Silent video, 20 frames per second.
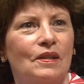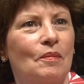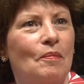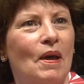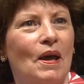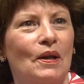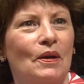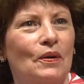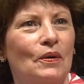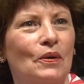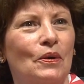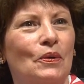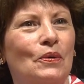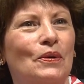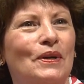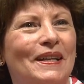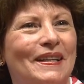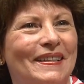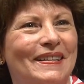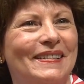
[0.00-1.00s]
no matter
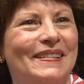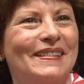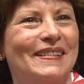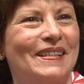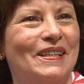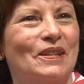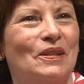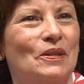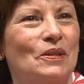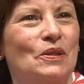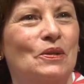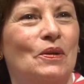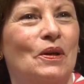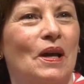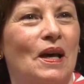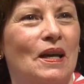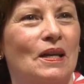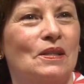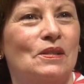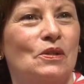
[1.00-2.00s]
who it is here, you
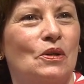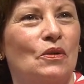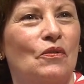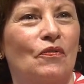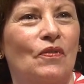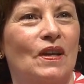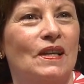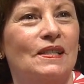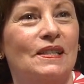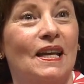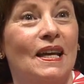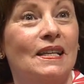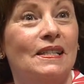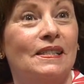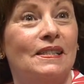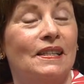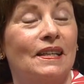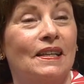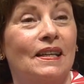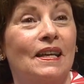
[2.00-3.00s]
guys are
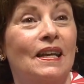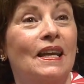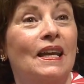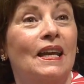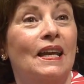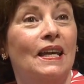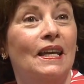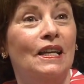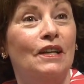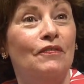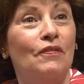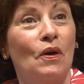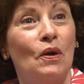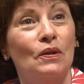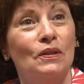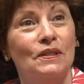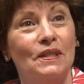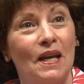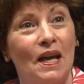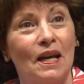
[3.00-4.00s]
fantastic. And if
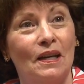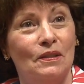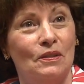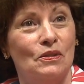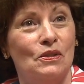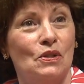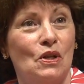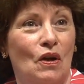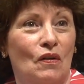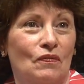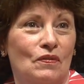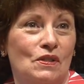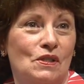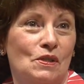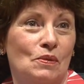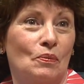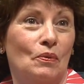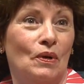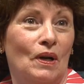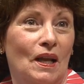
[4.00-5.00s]
all doctor's
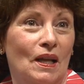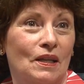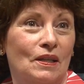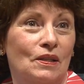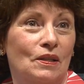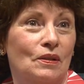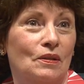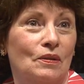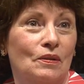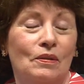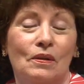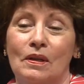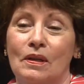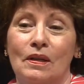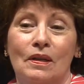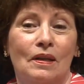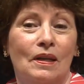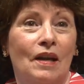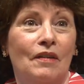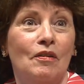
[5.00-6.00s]
offices were like you,
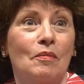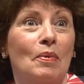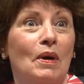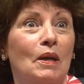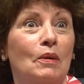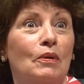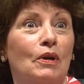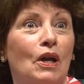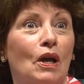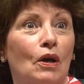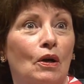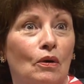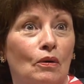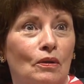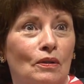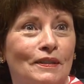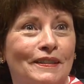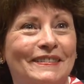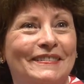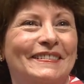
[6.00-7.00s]
everybody would
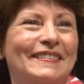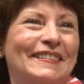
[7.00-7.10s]
go.